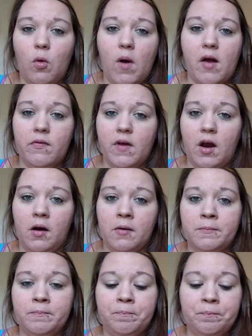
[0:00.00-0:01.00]
around there.
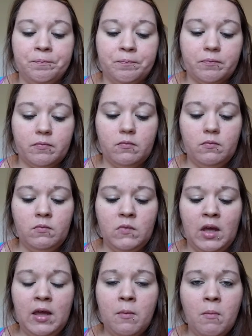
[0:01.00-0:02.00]

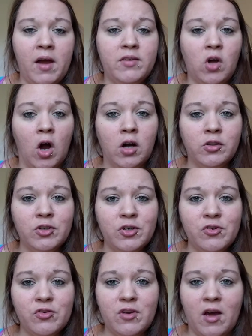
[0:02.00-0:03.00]
And my
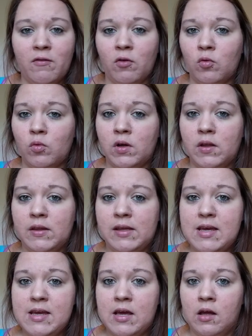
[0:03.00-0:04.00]
doctors never
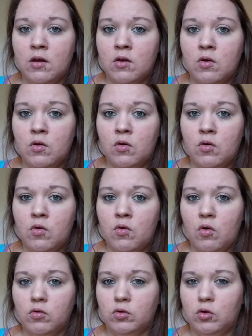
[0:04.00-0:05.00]
really
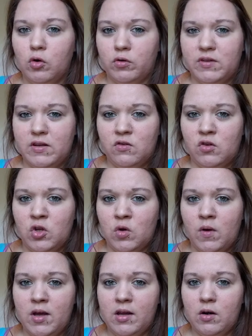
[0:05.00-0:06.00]
looked
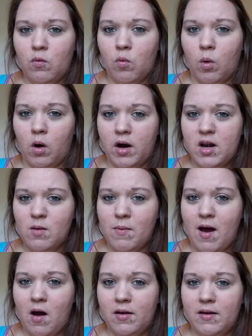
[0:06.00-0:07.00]
into it, worried
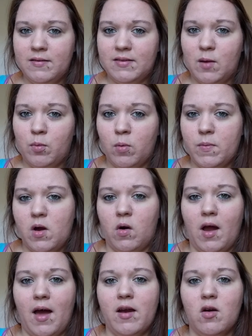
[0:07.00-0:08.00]
about it. They put me
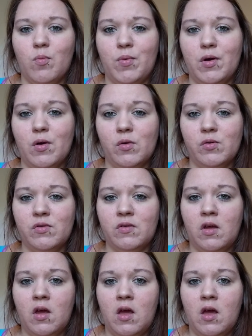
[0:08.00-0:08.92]
on iron pills,